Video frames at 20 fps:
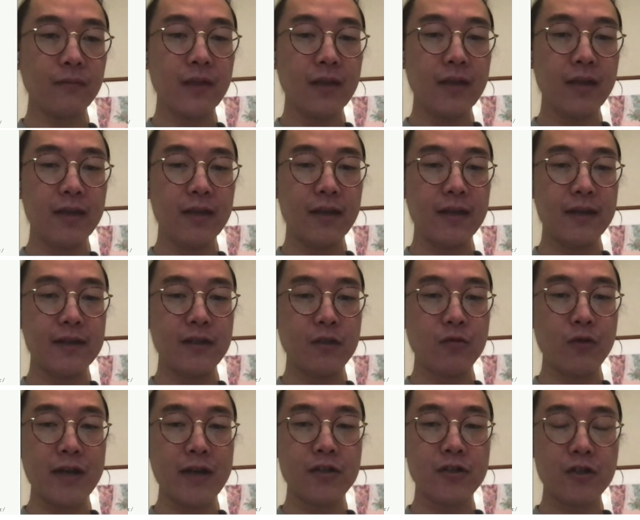It is a
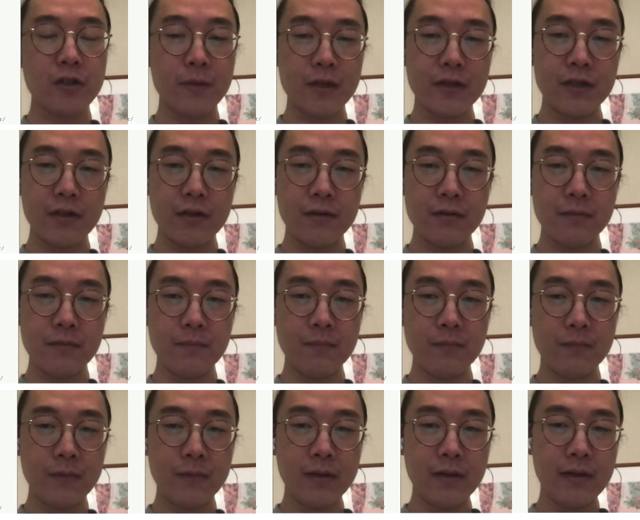register machine
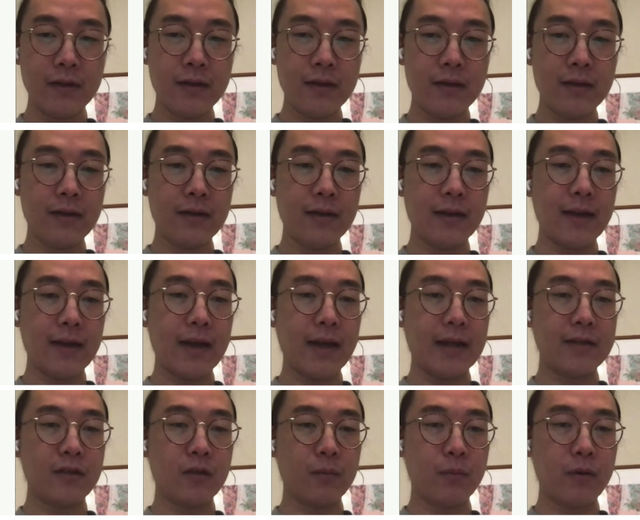
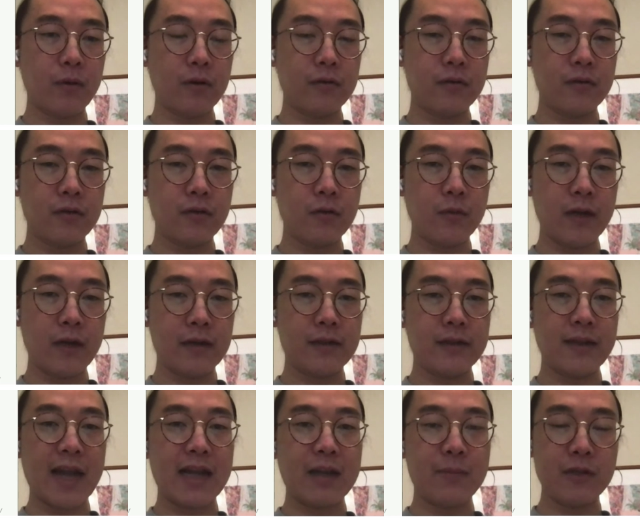as opposed to a
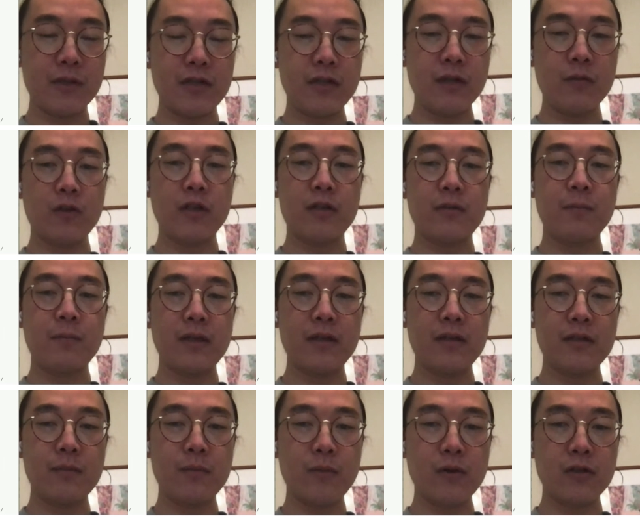stack machine, which
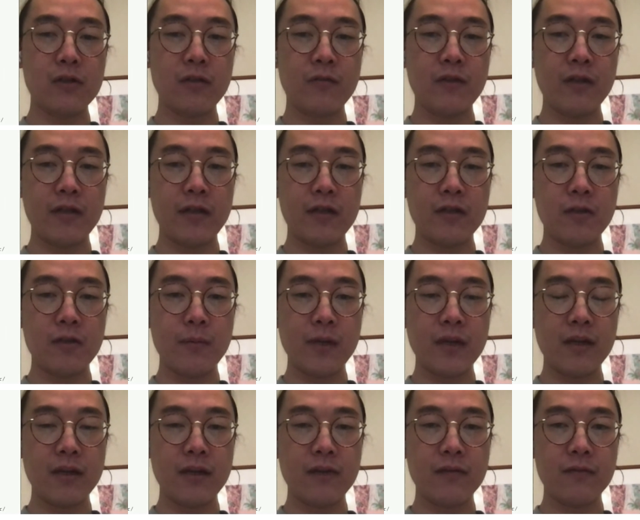means most of the
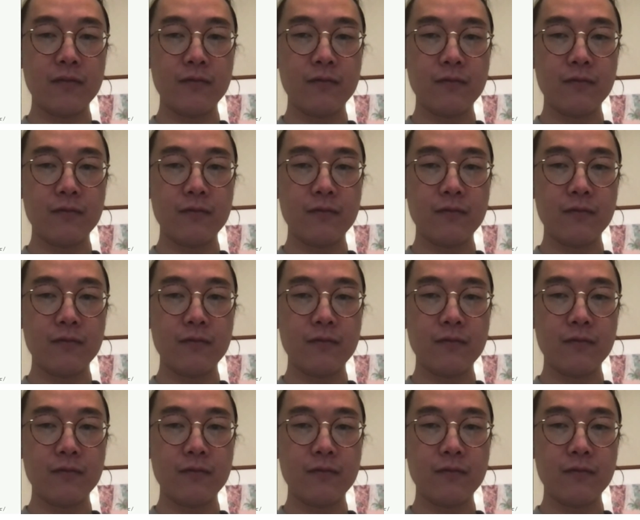intermediate